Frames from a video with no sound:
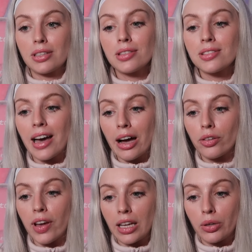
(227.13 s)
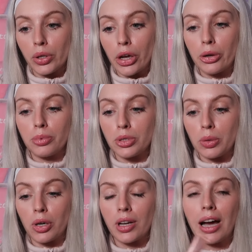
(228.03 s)
This is the e.l.f. Halo Glow
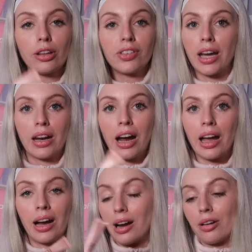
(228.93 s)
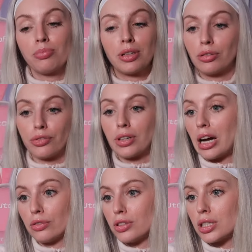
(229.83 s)
Beauty Wand e.l.f. again. I've been loving
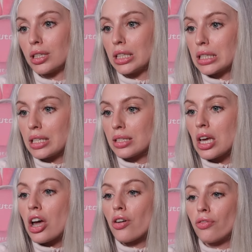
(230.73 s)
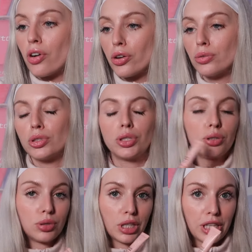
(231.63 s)
e.l.f. recently. This is Rose
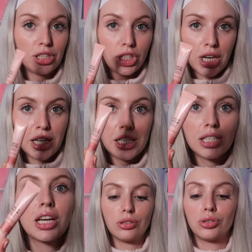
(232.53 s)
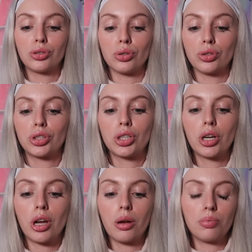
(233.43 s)
Uselay shade. It's such
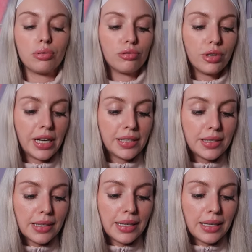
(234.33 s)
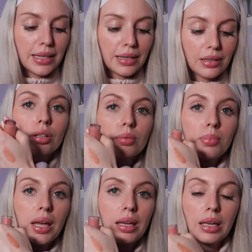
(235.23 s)
a pretty
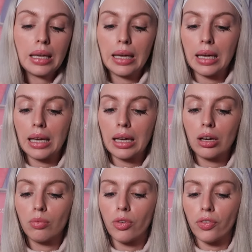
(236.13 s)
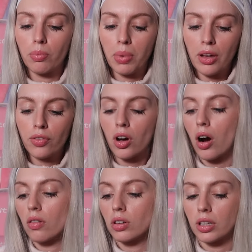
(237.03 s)
pinky with a bit of
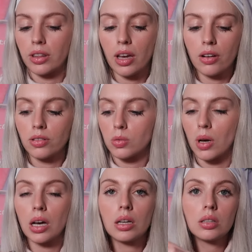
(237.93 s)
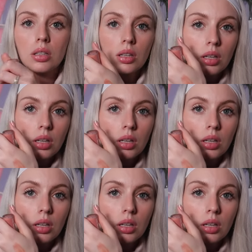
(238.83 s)
coral in there as well.